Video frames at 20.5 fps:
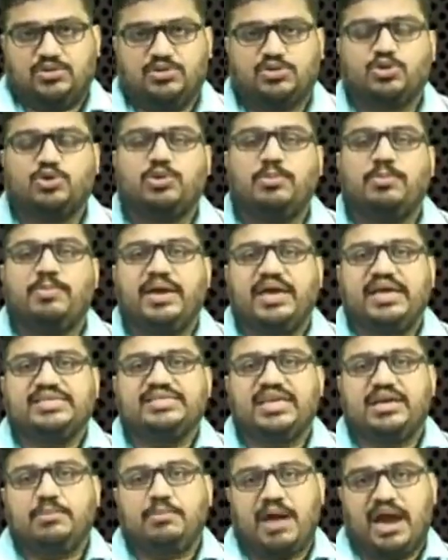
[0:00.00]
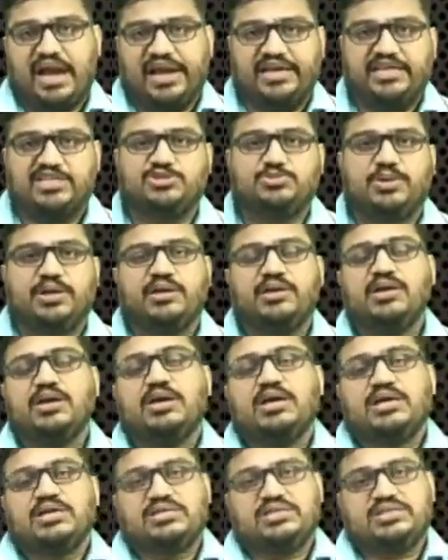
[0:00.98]
So the basic management
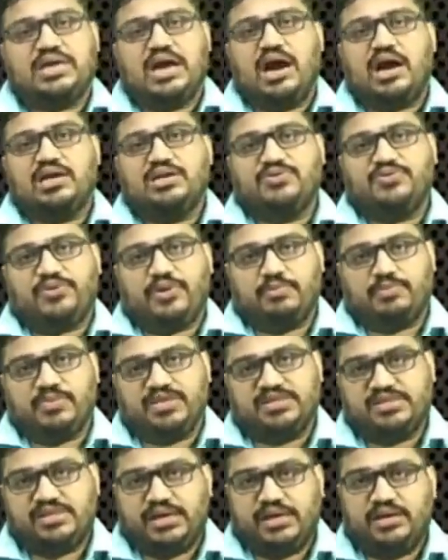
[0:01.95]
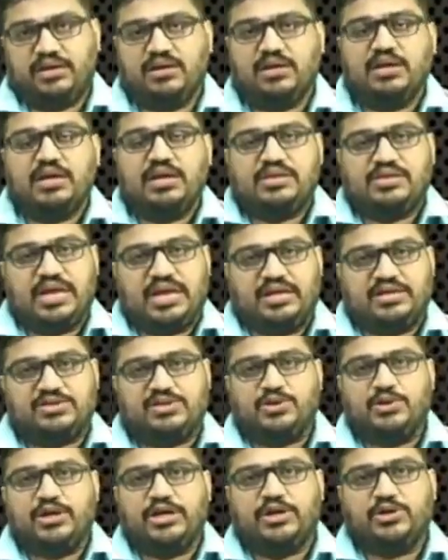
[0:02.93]
starts from the scene, that
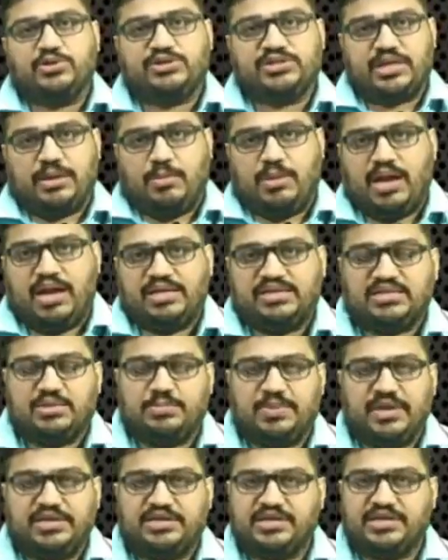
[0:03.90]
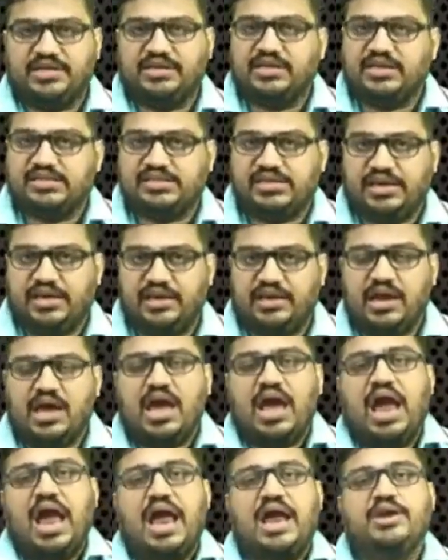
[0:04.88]
is you need to stabilize the patient in the scene
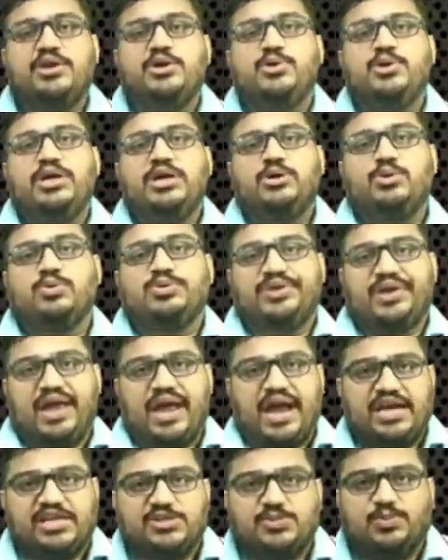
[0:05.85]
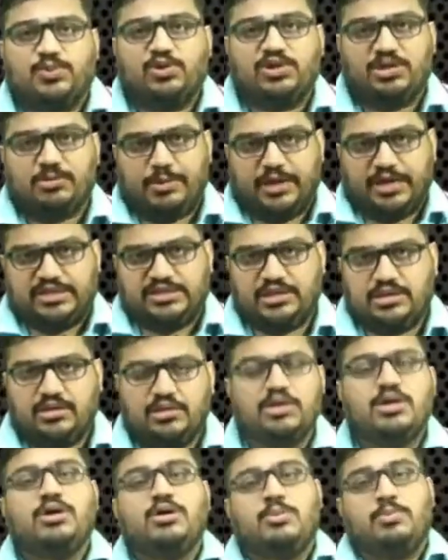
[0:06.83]
and you need to transport the
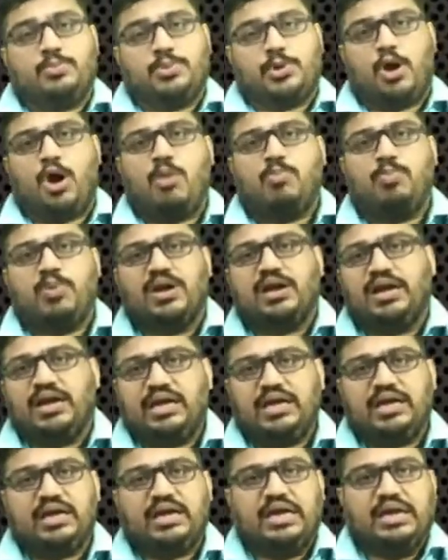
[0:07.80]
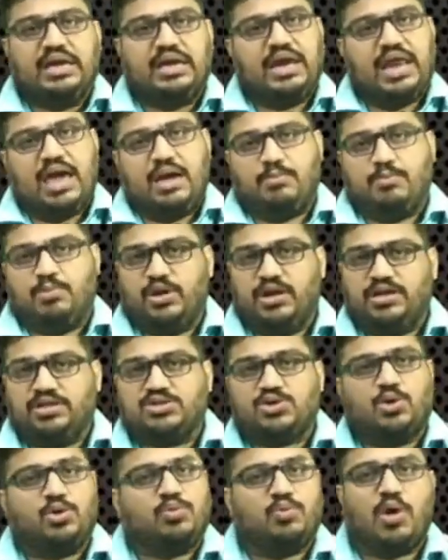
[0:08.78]
patient properly in an
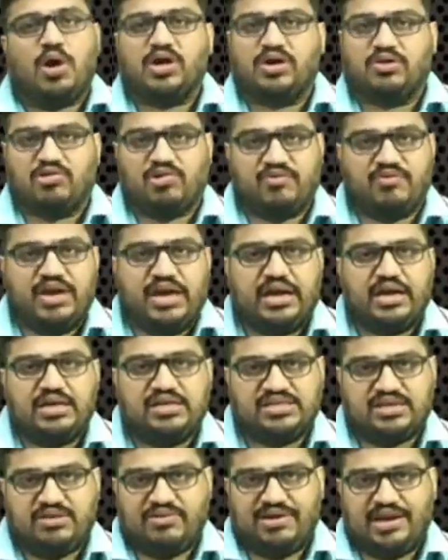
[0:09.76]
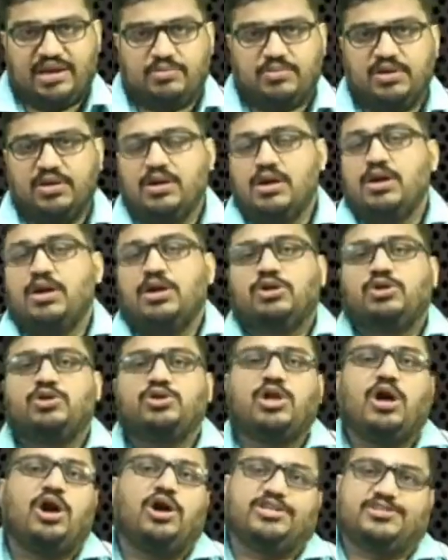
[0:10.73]
ambulance or whatever vehicle is available
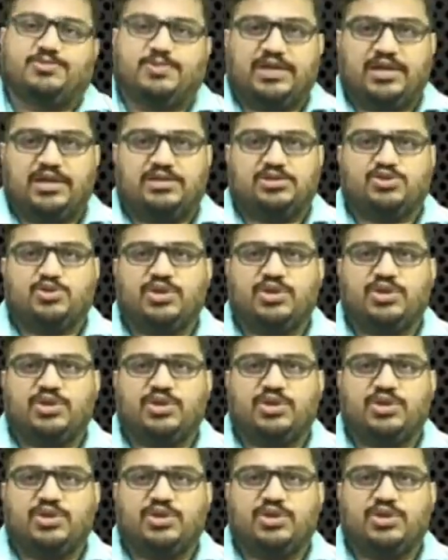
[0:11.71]
to the hospital.